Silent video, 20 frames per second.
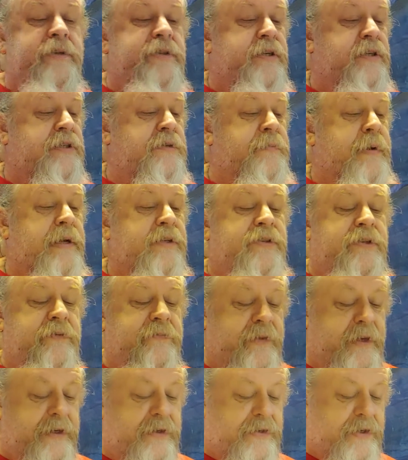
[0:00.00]
as
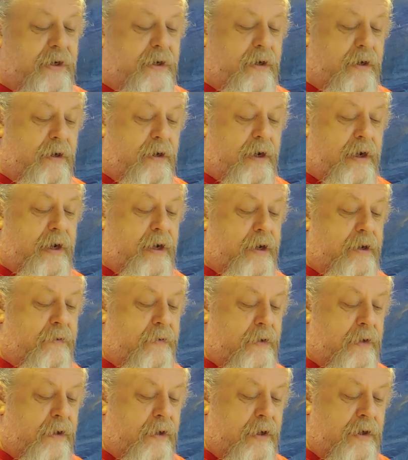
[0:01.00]
expensive. These are
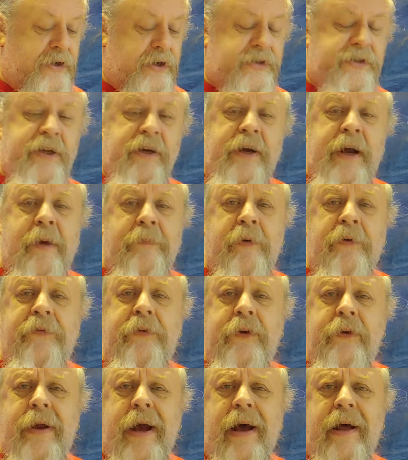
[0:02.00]
just a
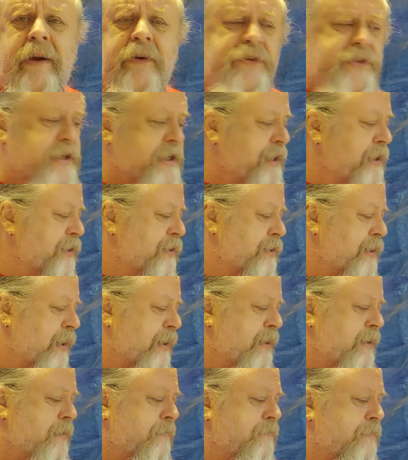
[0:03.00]
few dollars each,
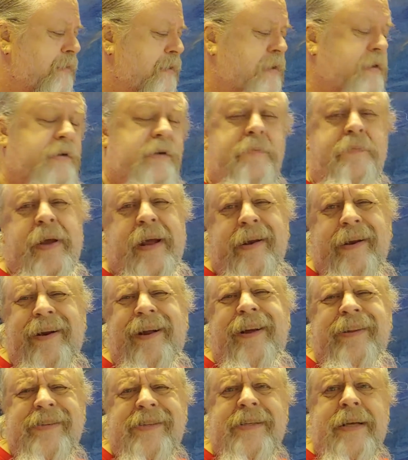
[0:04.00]
depending
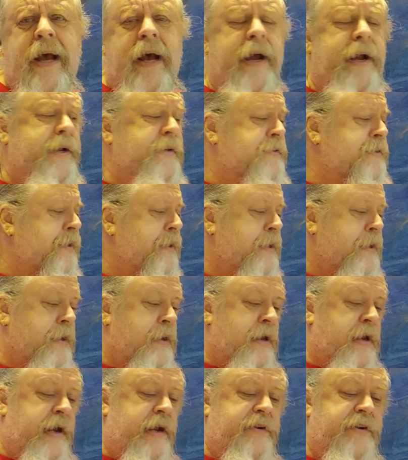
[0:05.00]
on size
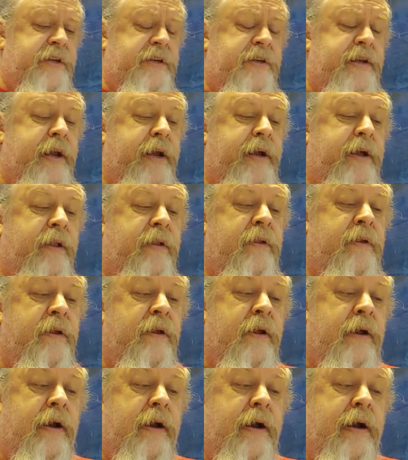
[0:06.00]
and detail.
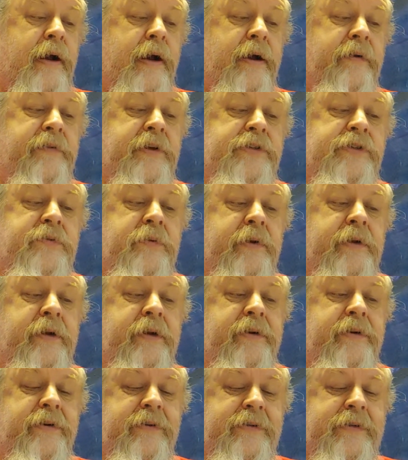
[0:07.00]
This one
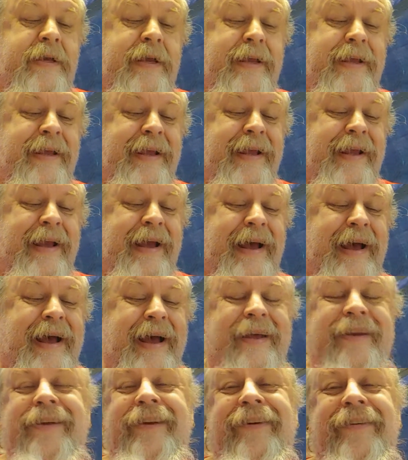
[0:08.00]
here is,
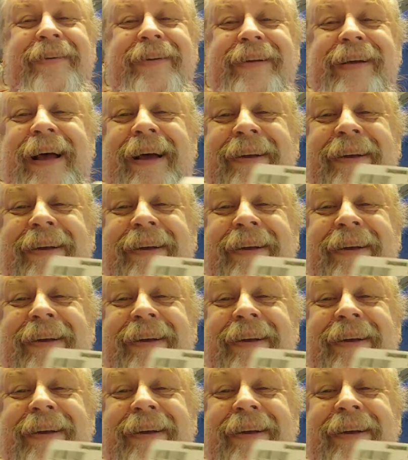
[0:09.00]
I don't know,